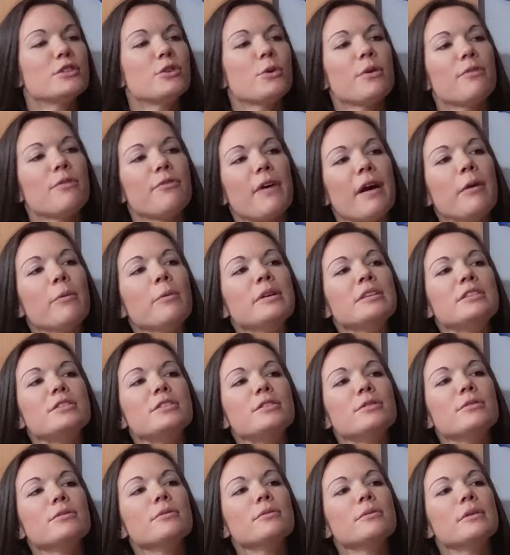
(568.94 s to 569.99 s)
So if I went
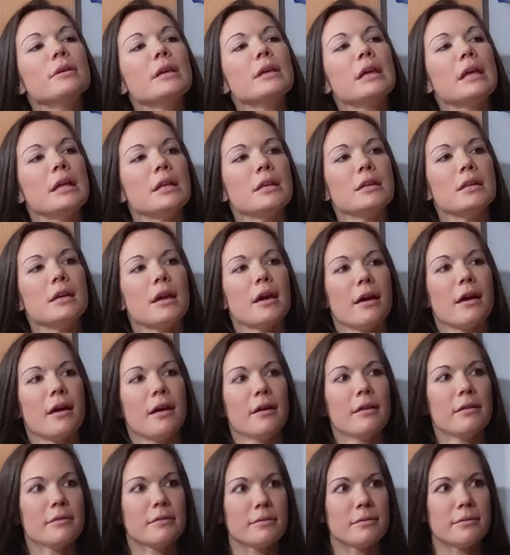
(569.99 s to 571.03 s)
to
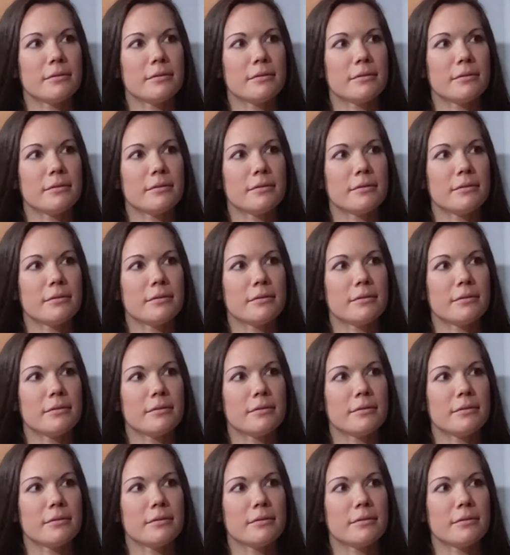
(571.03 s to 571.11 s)
India,